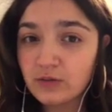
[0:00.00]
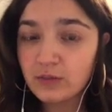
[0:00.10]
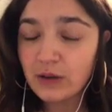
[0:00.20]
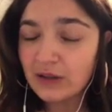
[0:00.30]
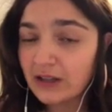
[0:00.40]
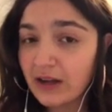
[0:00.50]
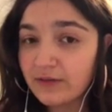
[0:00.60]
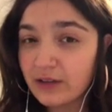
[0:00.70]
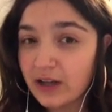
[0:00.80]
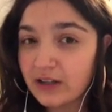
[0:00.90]
both
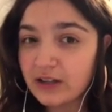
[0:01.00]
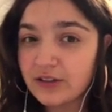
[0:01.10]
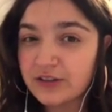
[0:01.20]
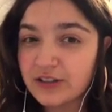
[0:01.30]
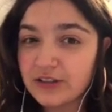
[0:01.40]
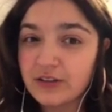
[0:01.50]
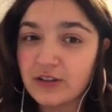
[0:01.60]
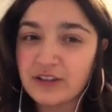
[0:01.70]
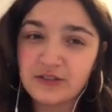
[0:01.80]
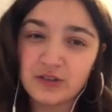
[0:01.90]
having ADHD in the
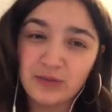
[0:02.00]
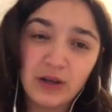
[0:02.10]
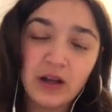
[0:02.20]
classroom,